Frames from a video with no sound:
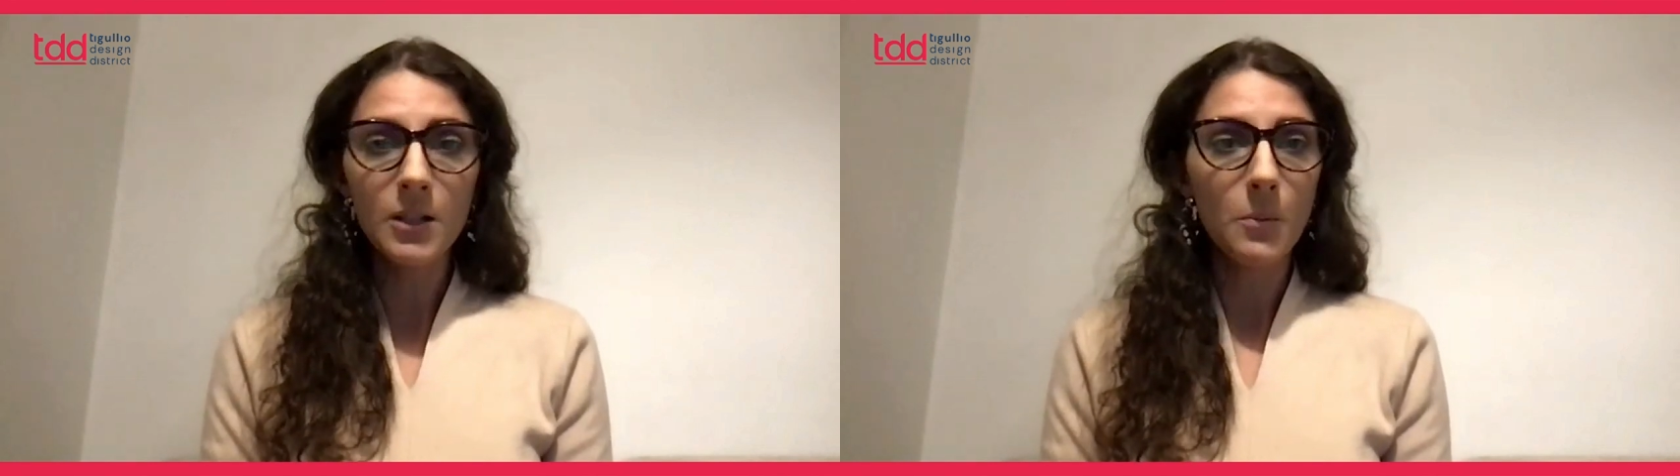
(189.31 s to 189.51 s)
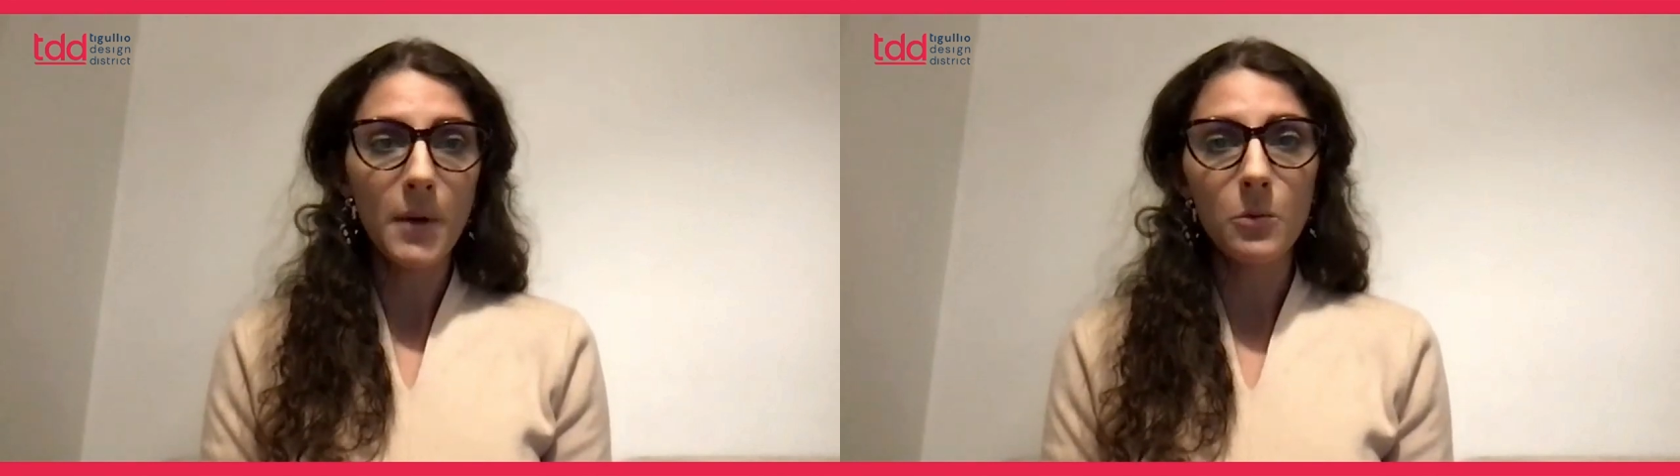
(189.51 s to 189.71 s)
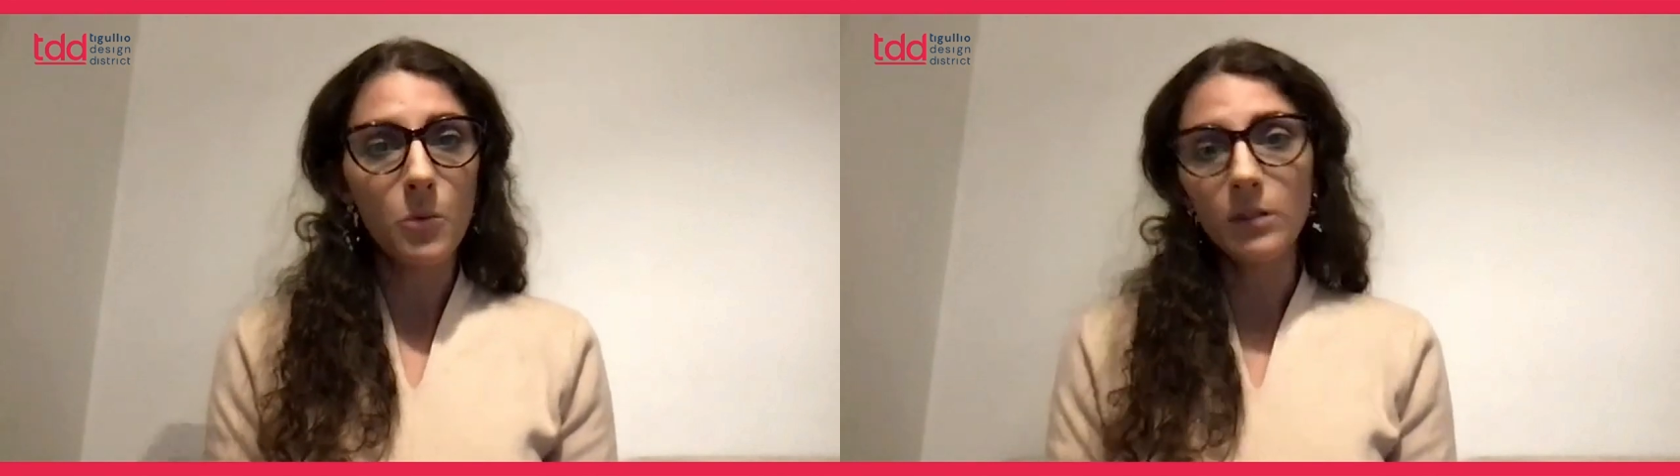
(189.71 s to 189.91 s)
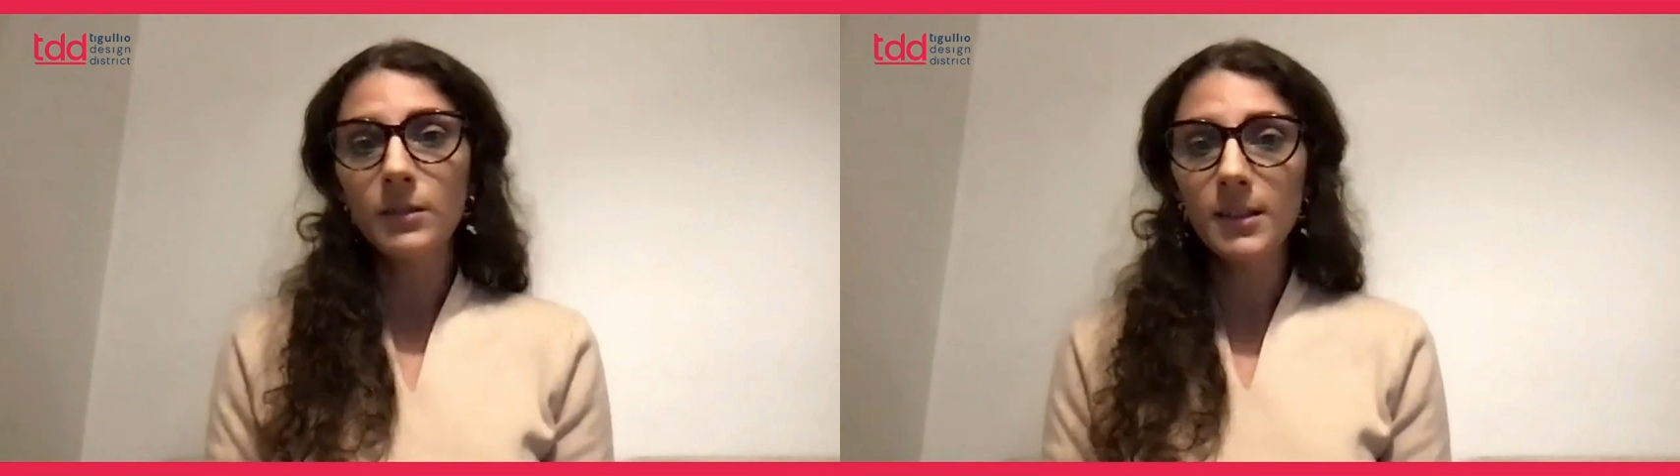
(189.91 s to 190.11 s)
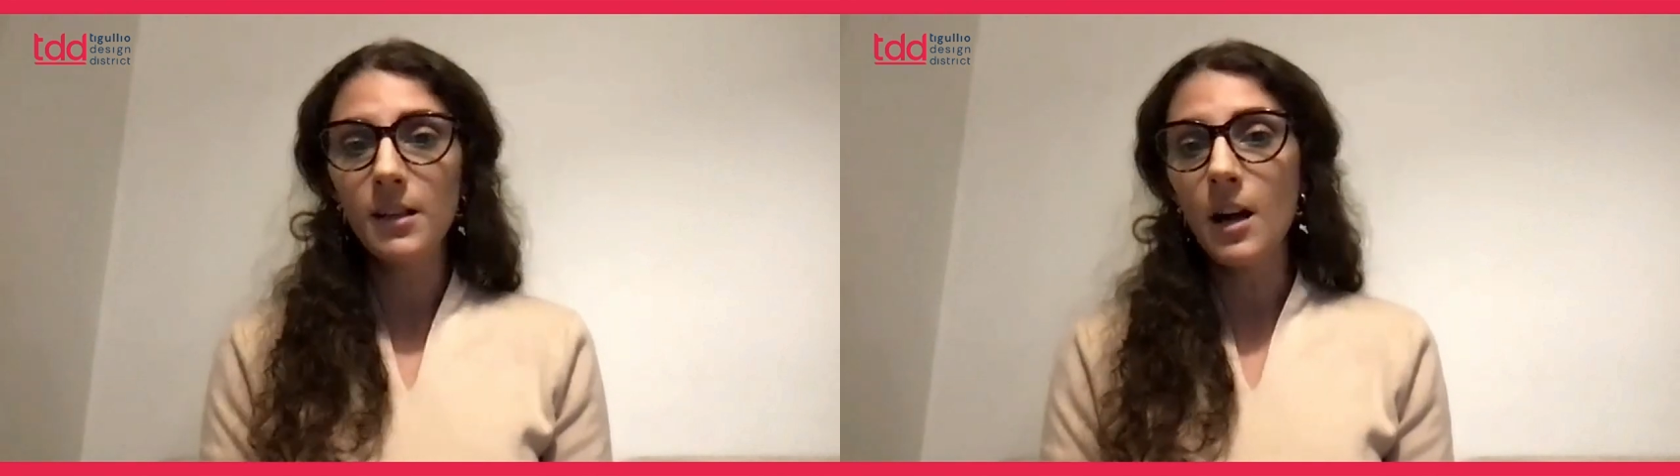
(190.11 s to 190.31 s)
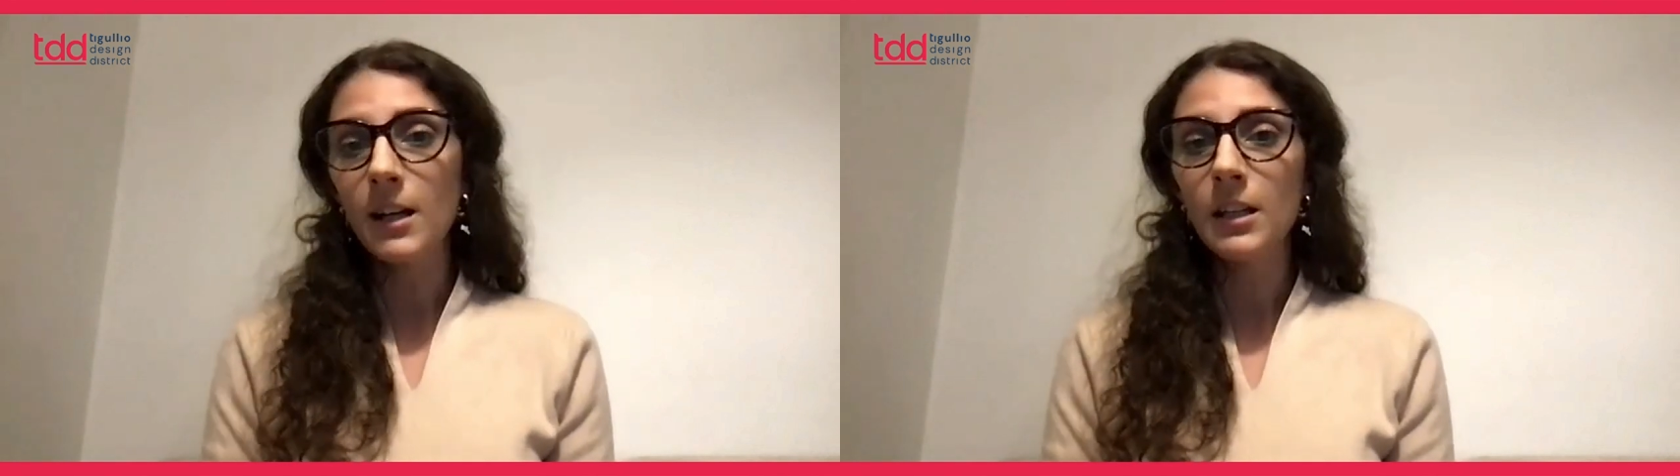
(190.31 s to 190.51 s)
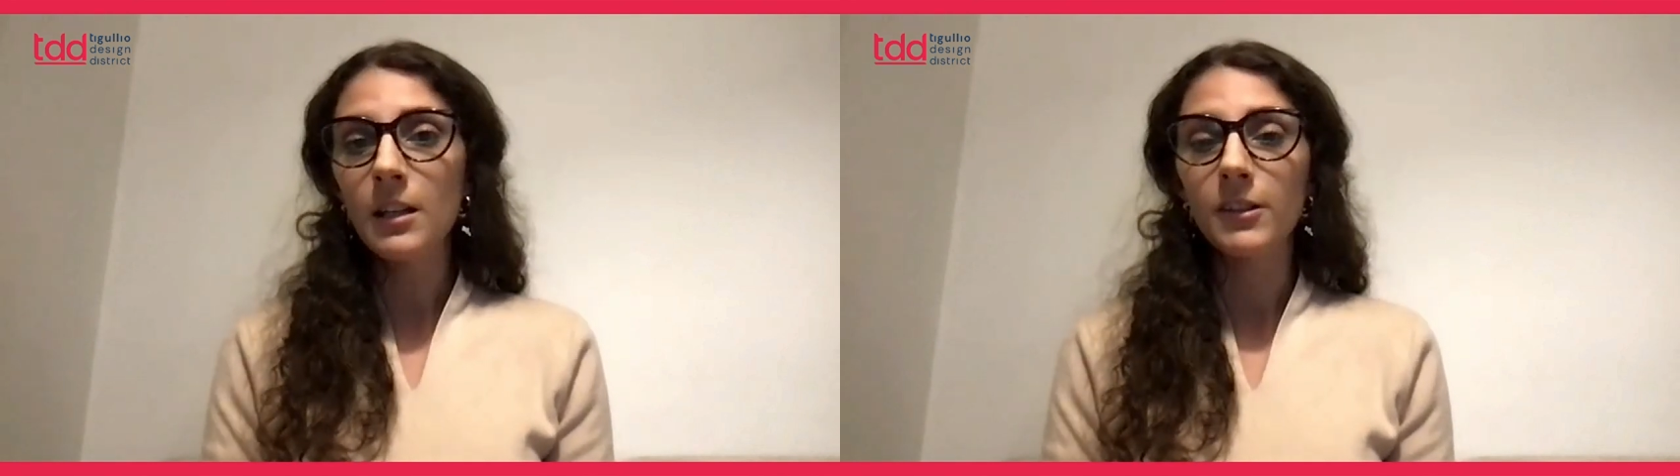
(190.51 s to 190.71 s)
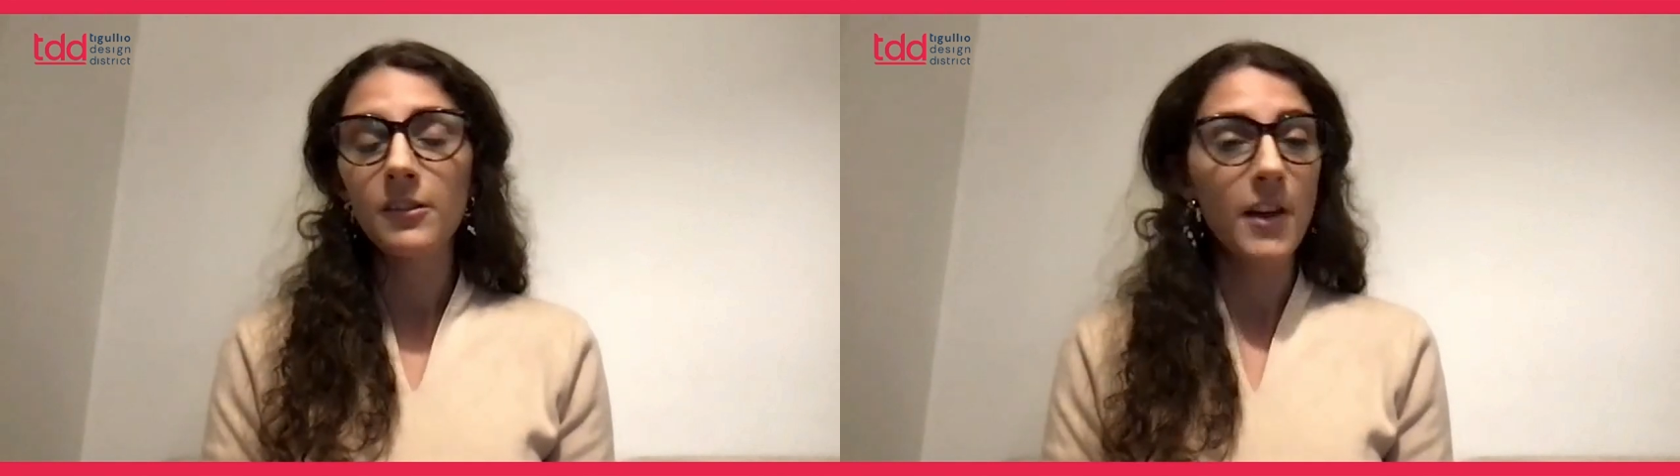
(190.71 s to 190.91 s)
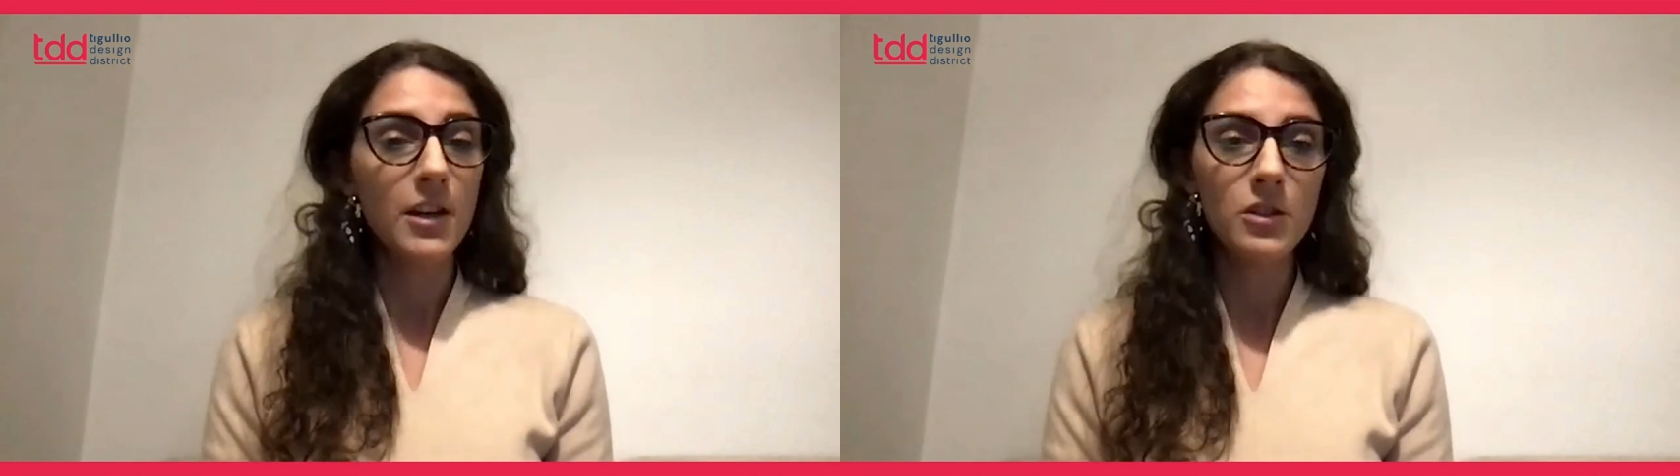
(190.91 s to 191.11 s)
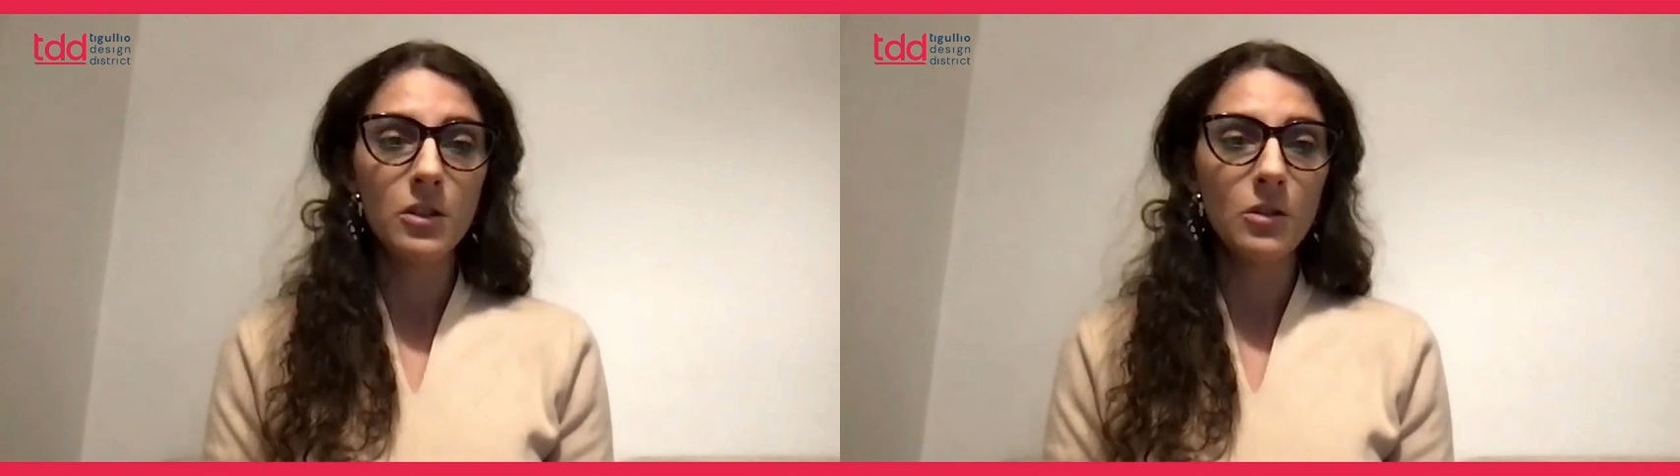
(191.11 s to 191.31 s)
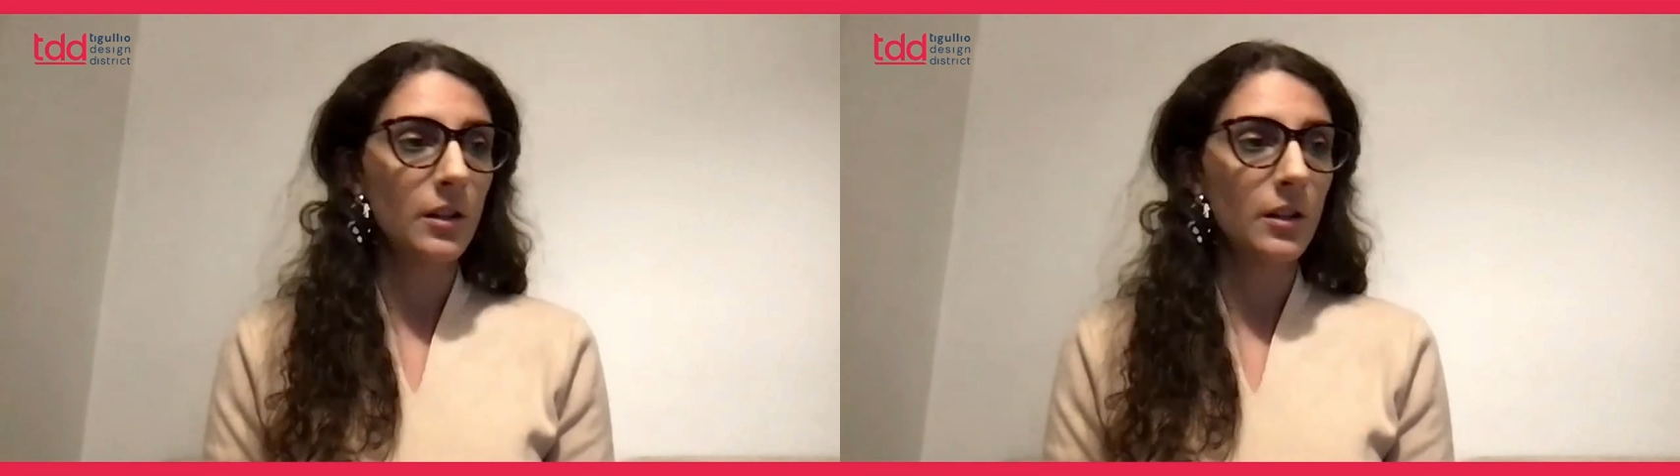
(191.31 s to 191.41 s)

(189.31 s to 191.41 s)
no matter what design, if it's fashion,